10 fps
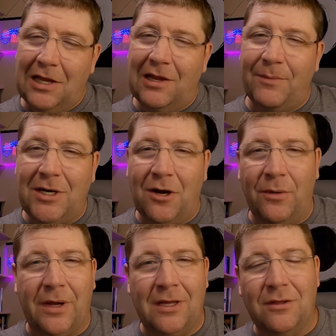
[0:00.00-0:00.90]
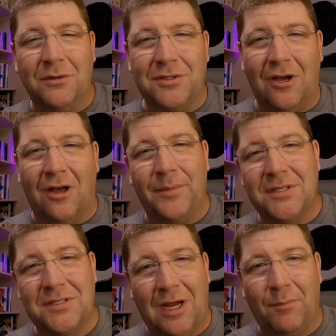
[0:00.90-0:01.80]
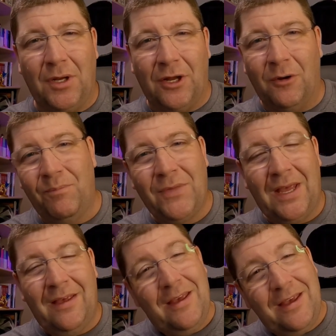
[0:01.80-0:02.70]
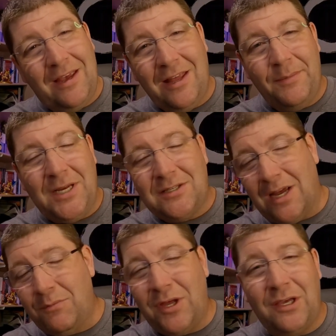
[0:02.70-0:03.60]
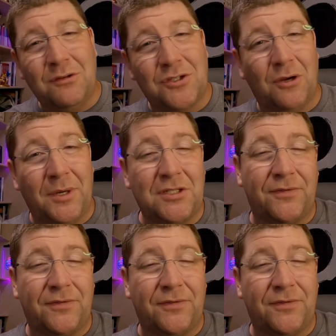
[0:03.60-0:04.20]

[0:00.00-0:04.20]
Let me know in those comments down below. In the meantime, thank you so much for